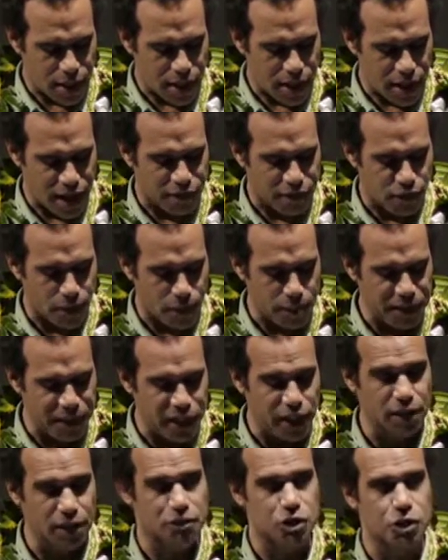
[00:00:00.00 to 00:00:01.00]
And from the
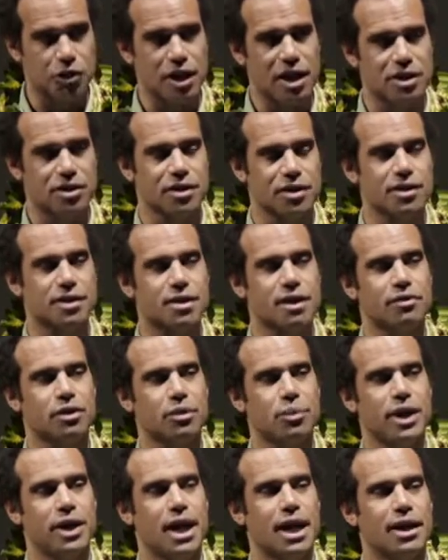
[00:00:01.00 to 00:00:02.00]
beginning of 2007,
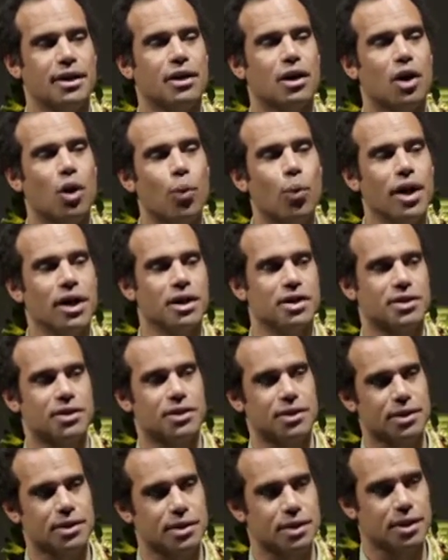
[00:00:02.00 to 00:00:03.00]
we had
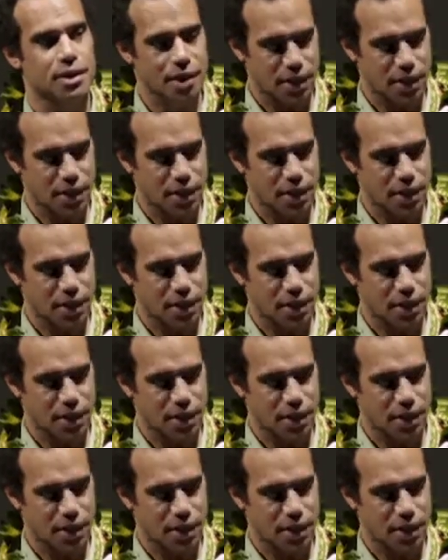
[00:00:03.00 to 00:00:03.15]
awareness